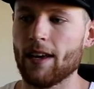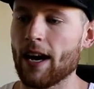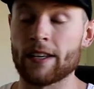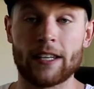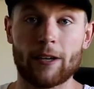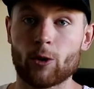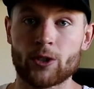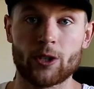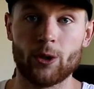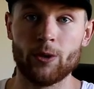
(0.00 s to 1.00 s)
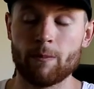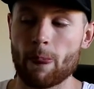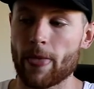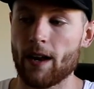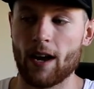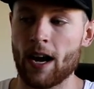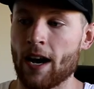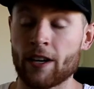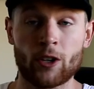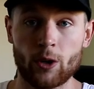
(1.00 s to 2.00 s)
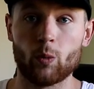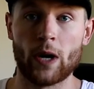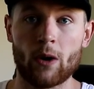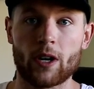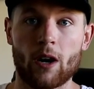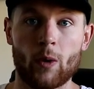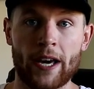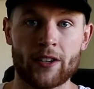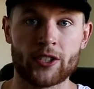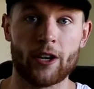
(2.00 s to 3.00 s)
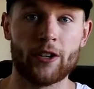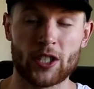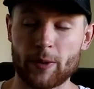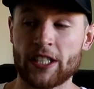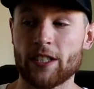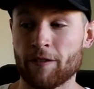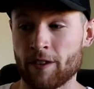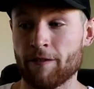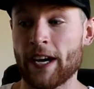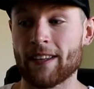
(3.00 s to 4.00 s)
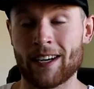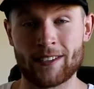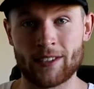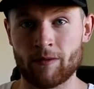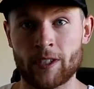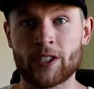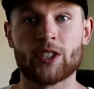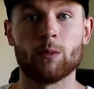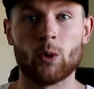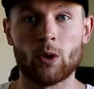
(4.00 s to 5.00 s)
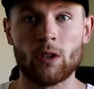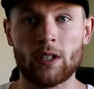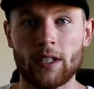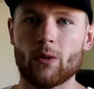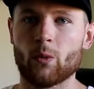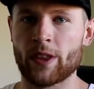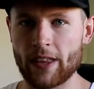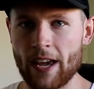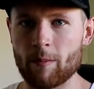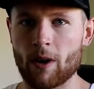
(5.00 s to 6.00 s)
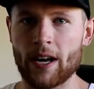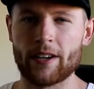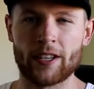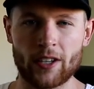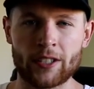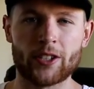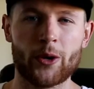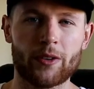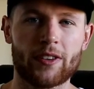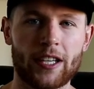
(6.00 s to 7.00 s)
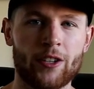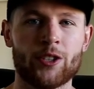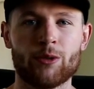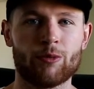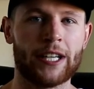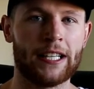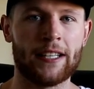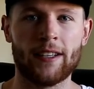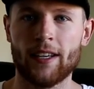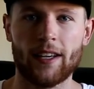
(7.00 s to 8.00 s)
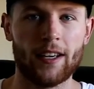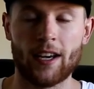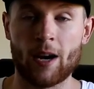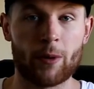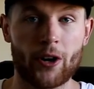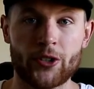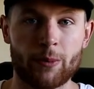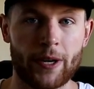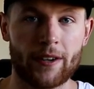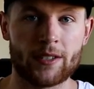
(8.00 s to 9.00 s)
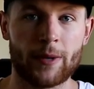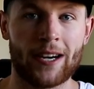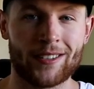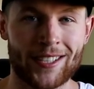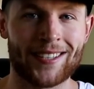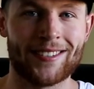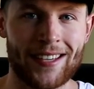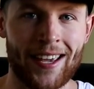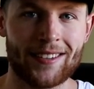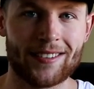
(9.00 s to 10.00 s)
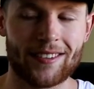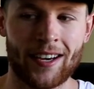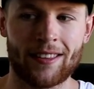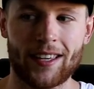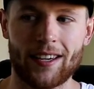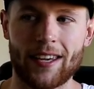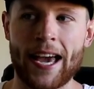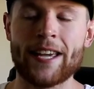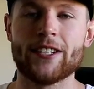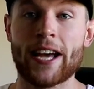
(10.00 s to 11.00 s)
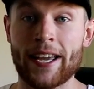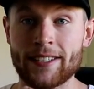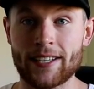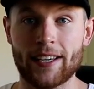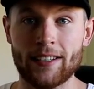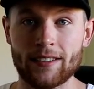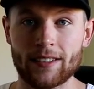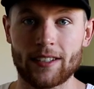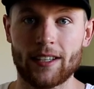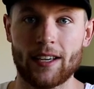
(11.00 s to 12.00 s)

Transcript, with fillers: a year or two, it could well go away on its own, especially for the fact that it's very small. With that in mind, I don't think you should really approach your parents about it just yet. I think age 18,